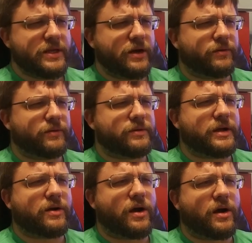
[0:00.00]
you know,
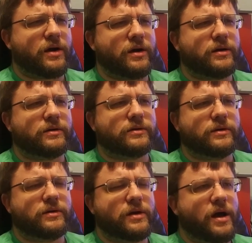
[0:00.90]
there are
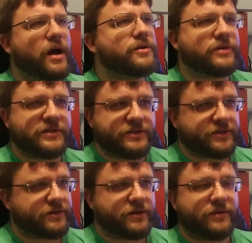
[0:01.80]

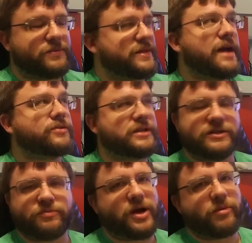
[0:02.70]
hundreds,
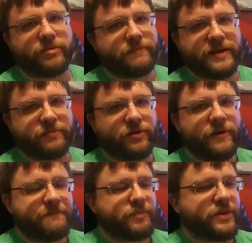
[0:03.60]
thousands probably
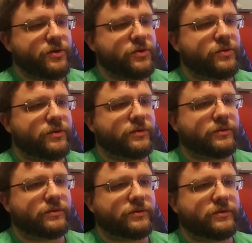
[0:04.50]
people who,
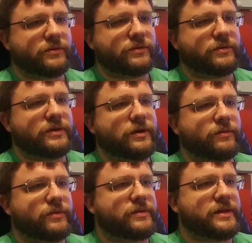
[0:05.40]
you know,
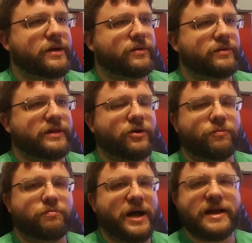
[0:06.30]
they'll
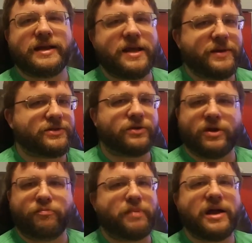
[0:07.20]
they'll buy a game engine,
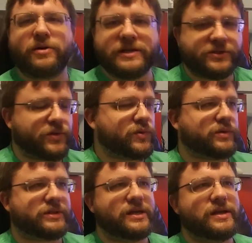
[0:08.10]
they'll buy all these
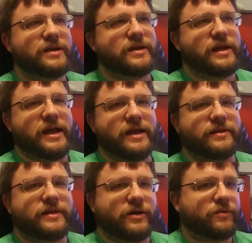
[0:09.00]
tools,
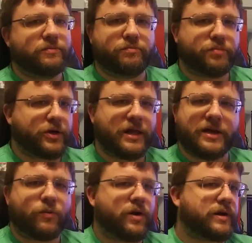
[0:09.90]
and they'll put a
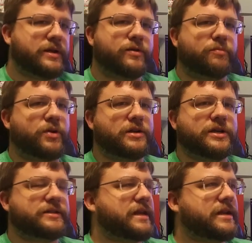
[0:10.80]
lot of work into a
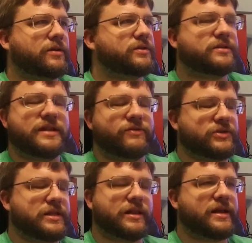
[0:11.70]
project, and it'll just never
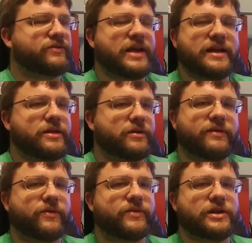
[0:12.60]
see the light of day. They'll
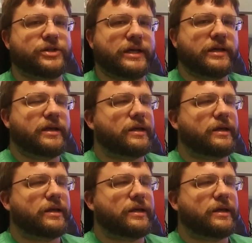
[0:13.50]
never finish it.